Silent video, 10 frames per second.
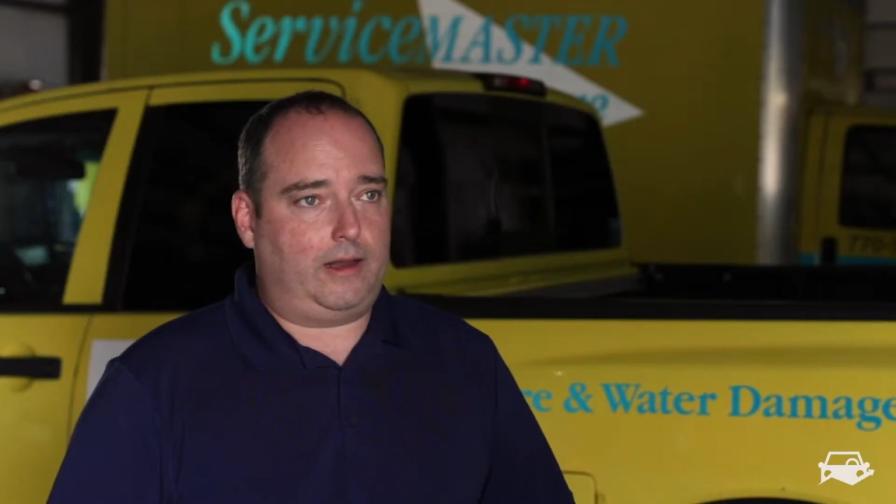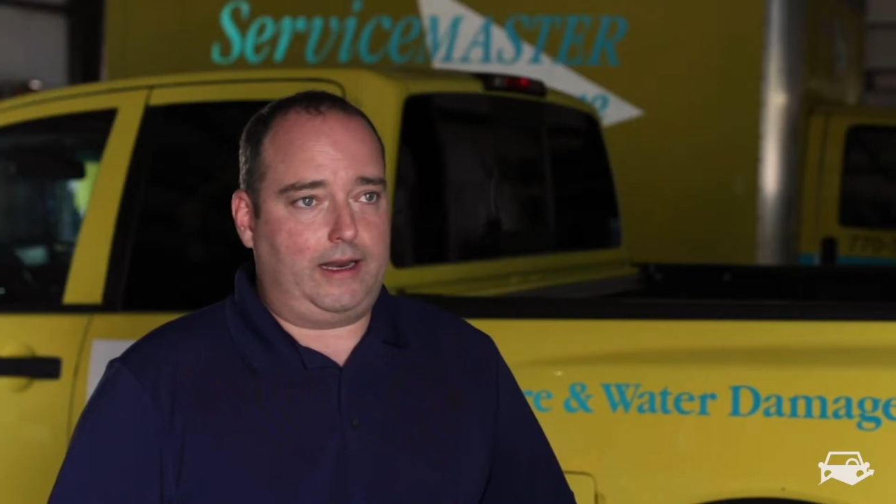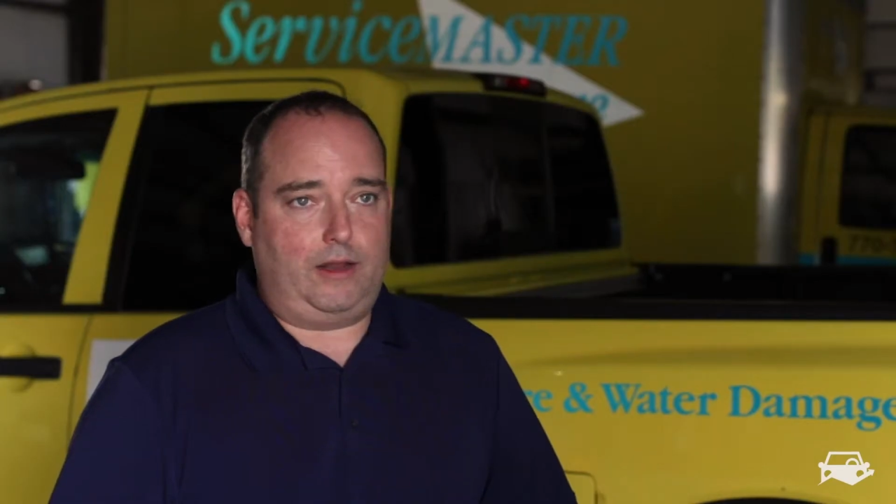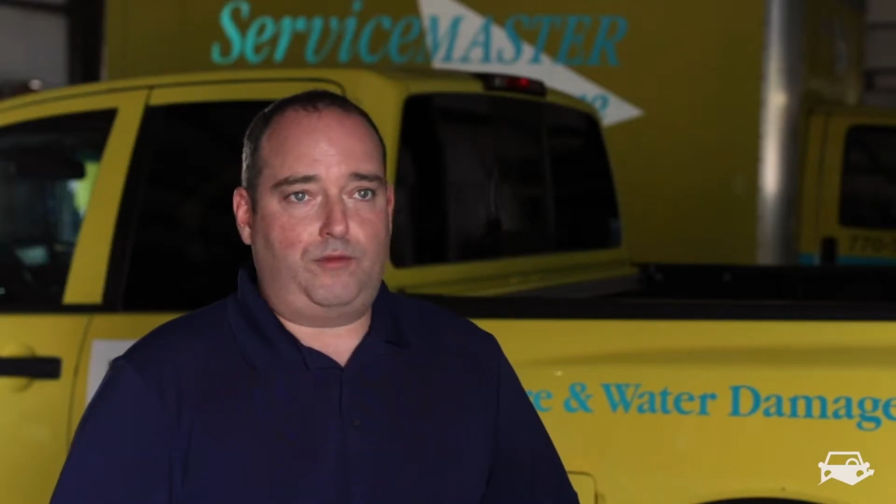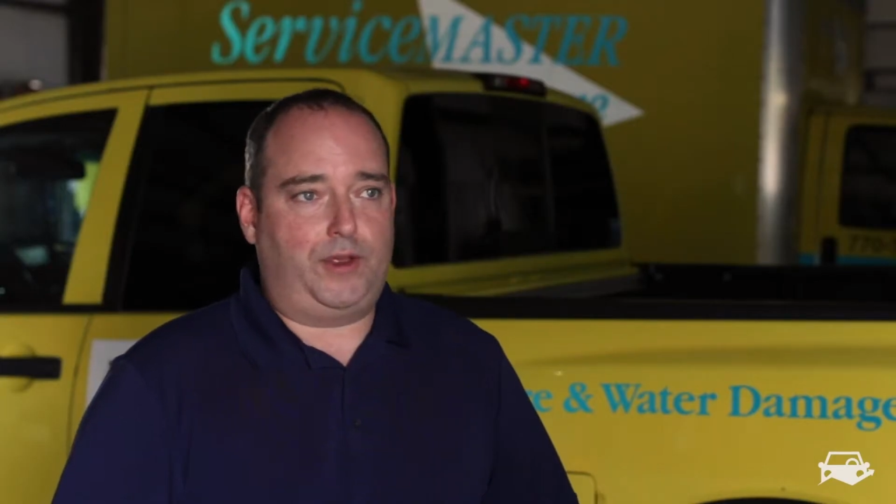I
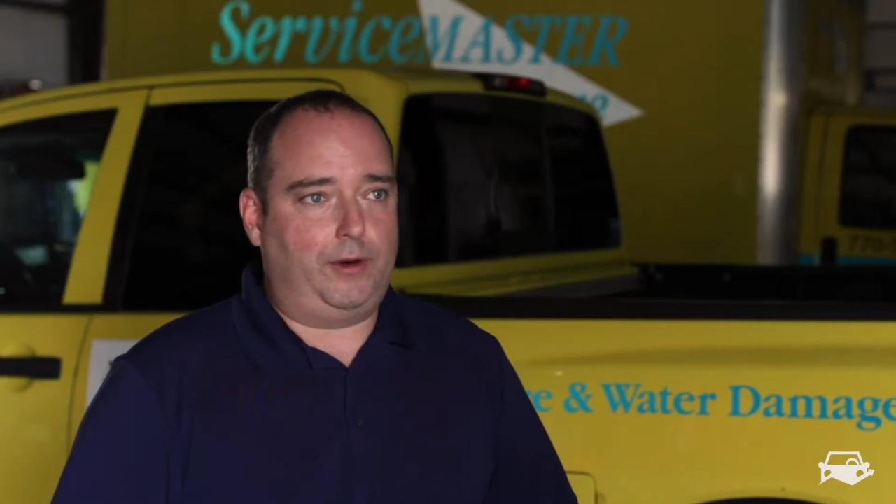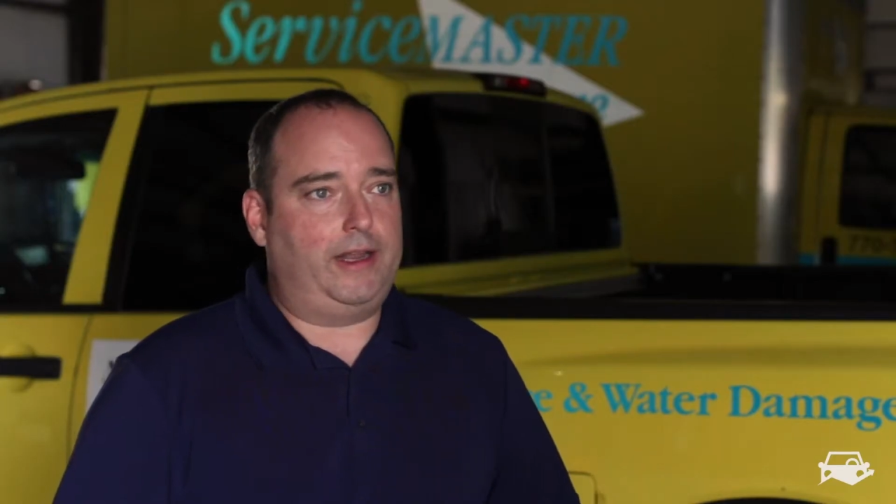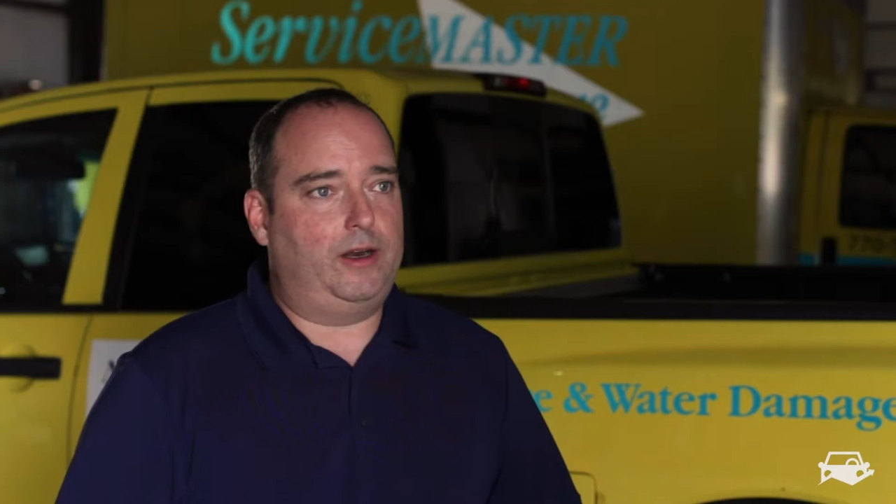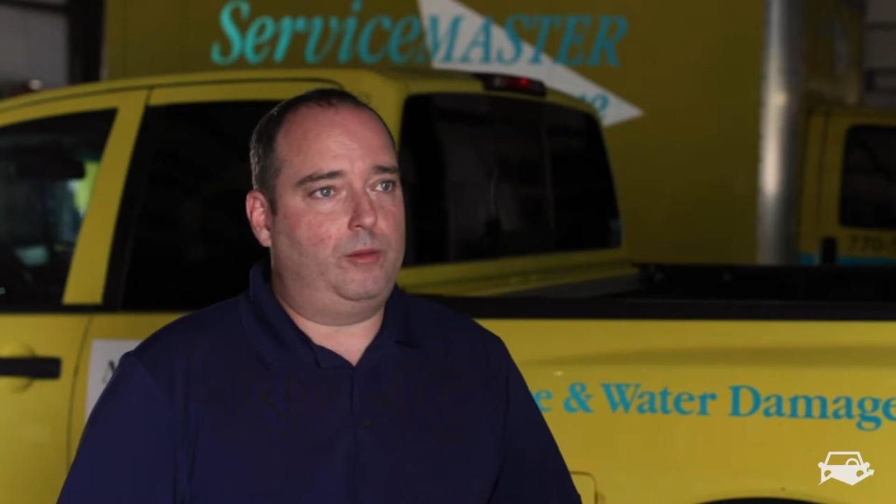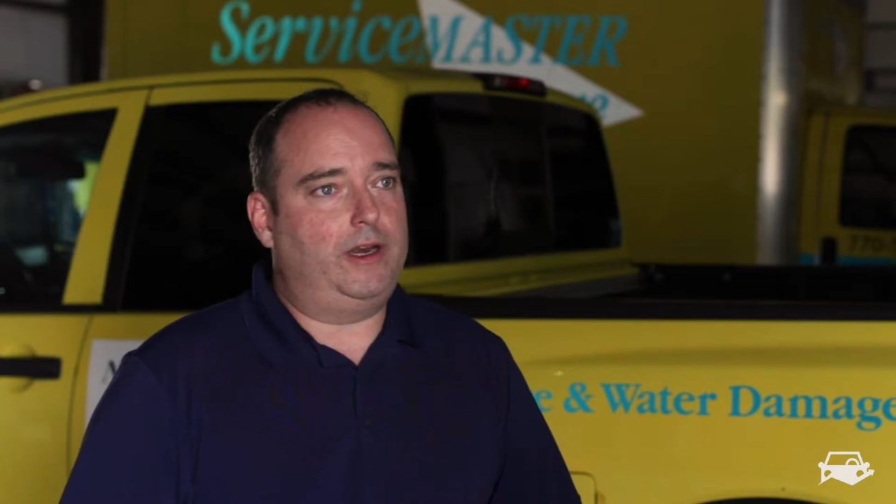didn't feel
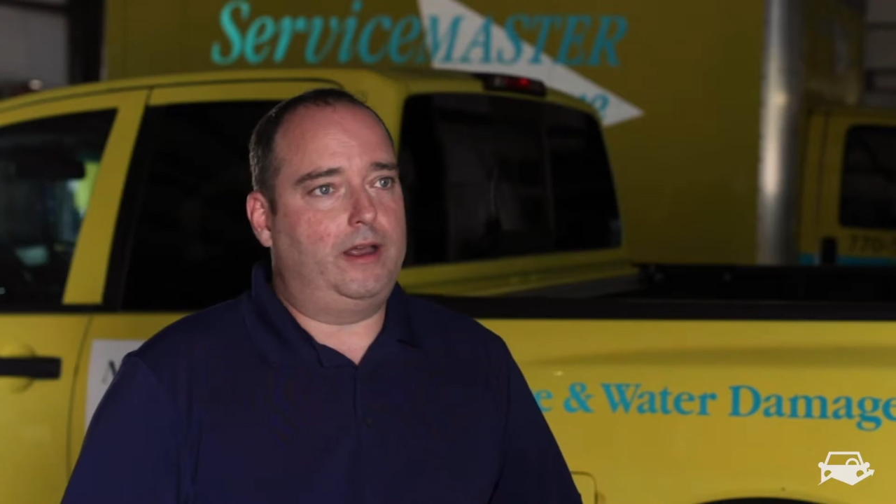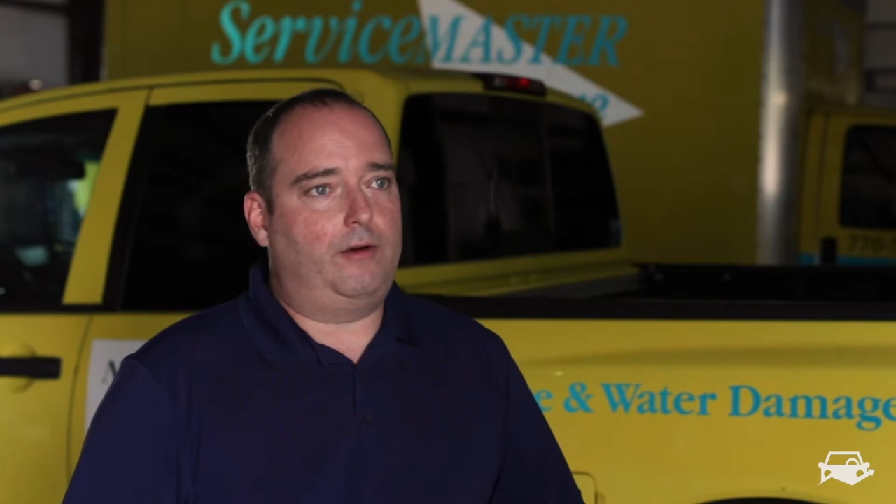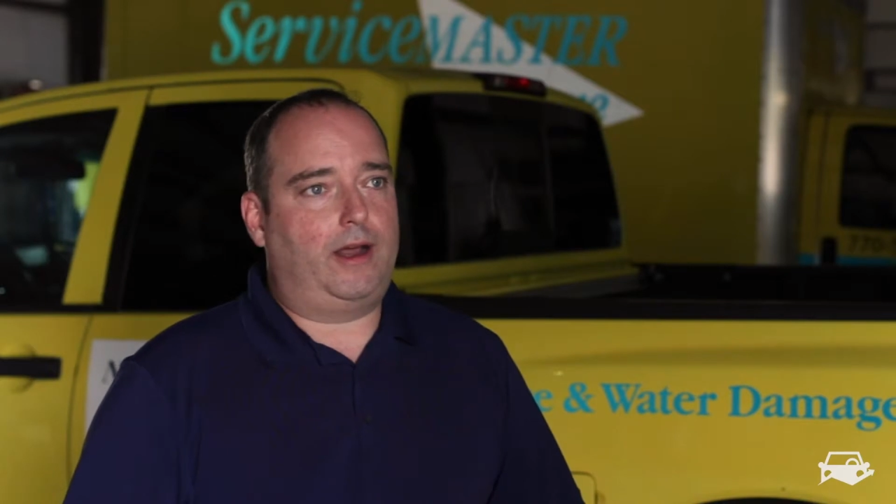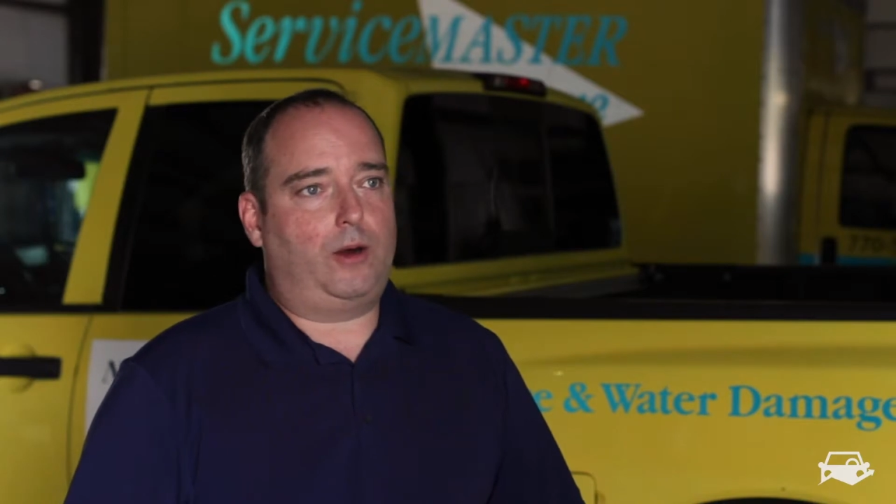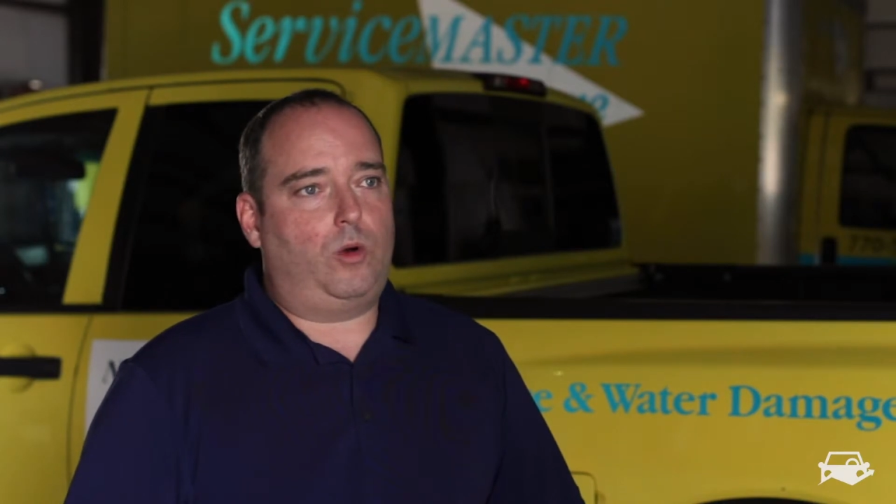needed to be done
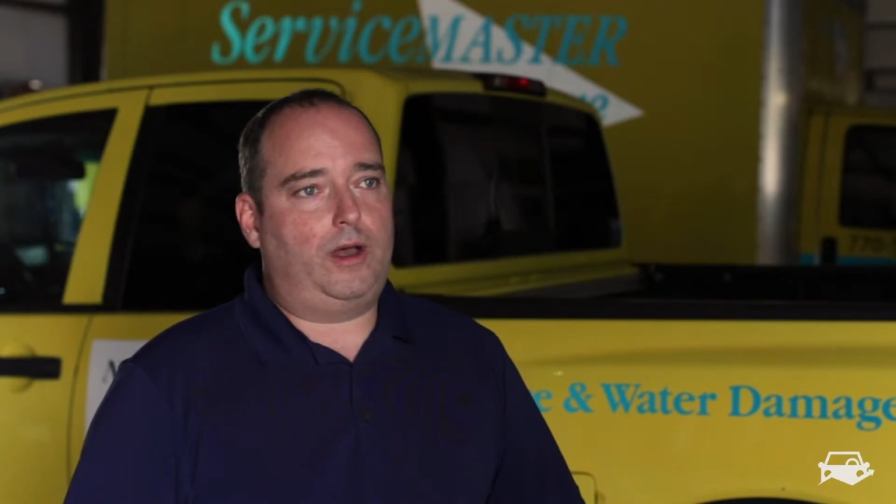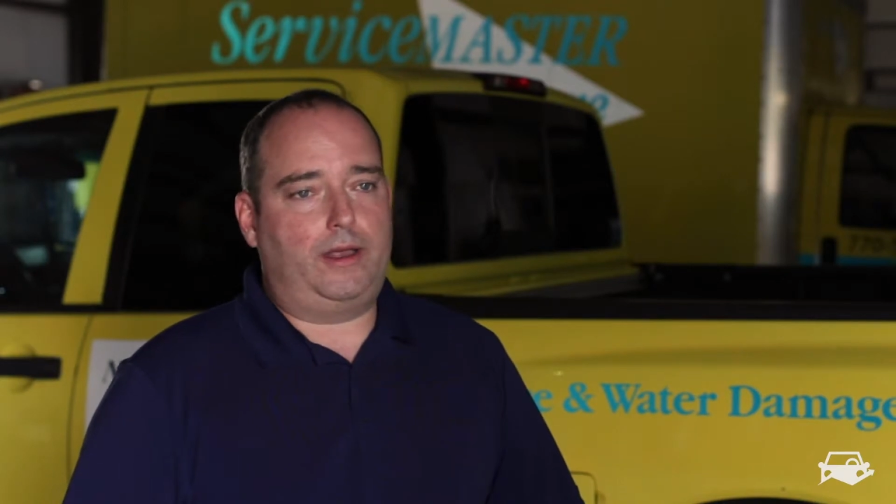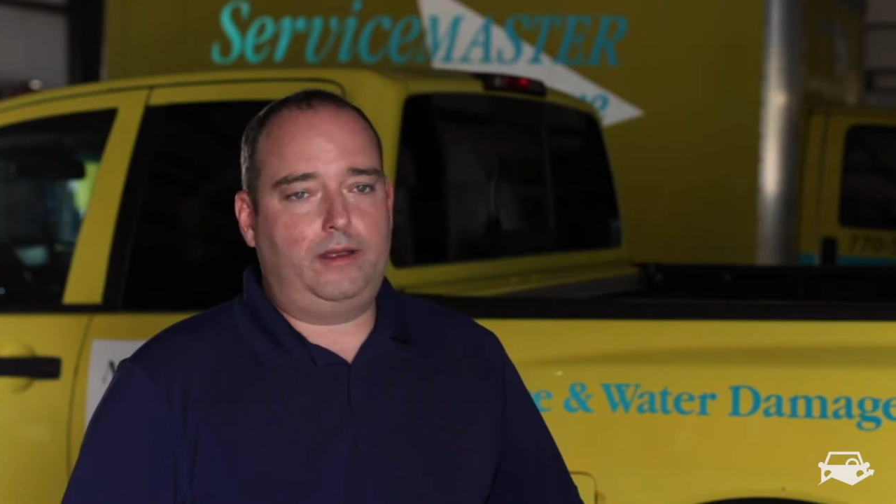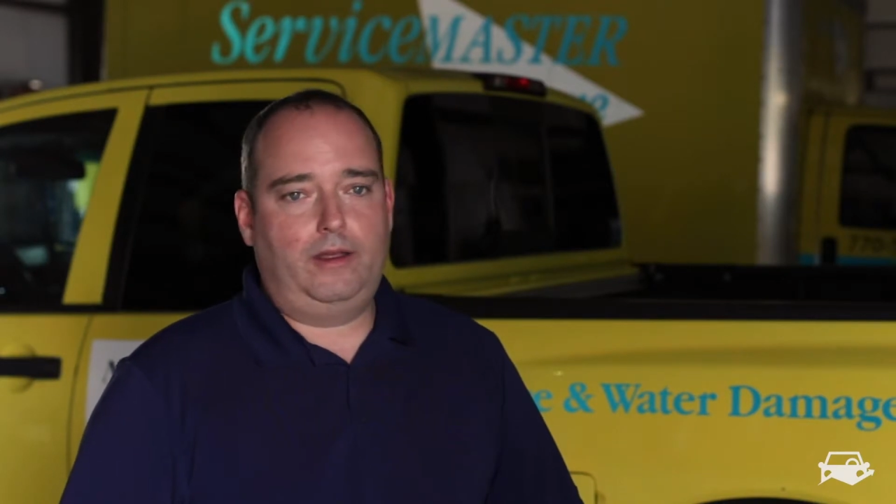right away